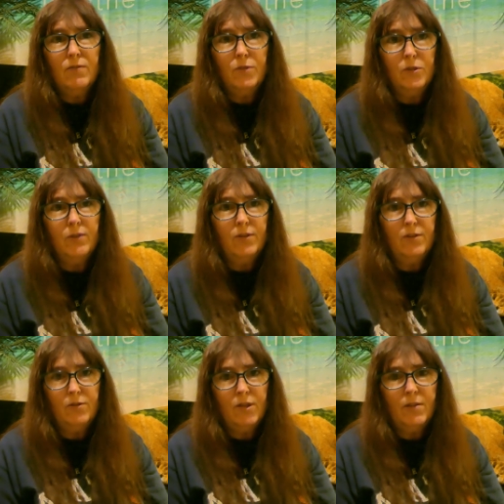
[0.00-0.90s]
full of
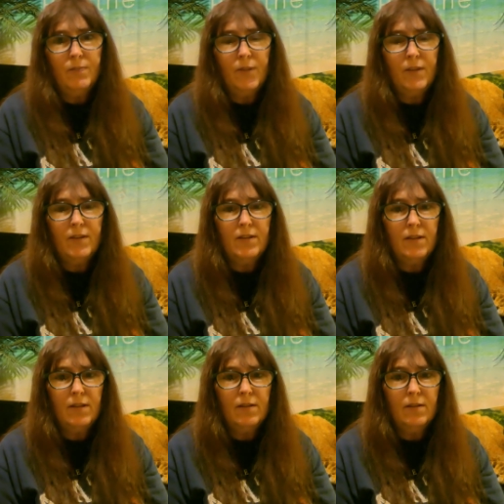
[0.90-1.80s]
history as I
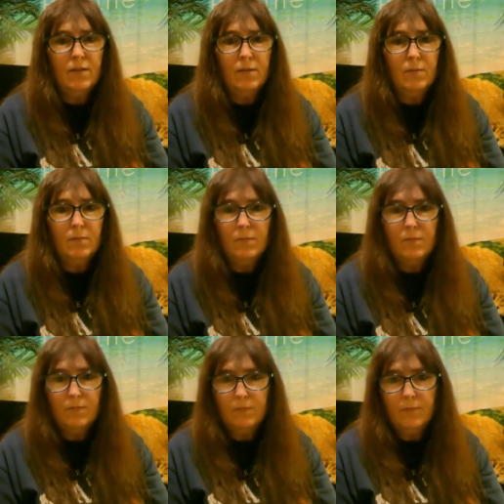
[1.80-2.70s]
said um,
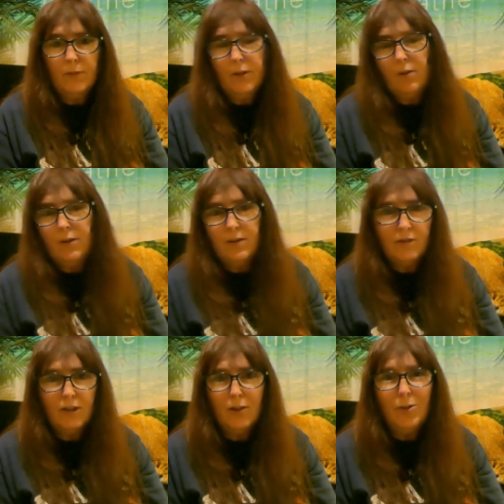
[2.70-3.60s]
later on in the
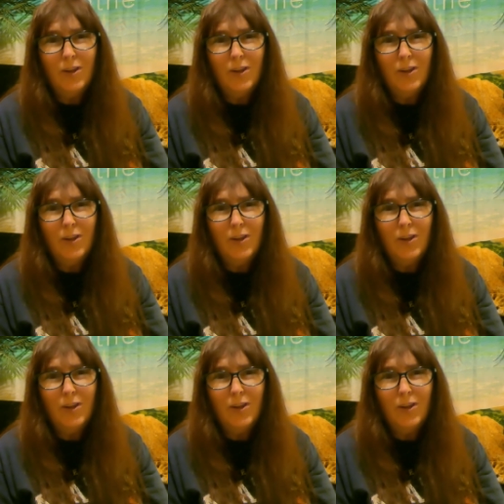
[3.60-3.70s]
video.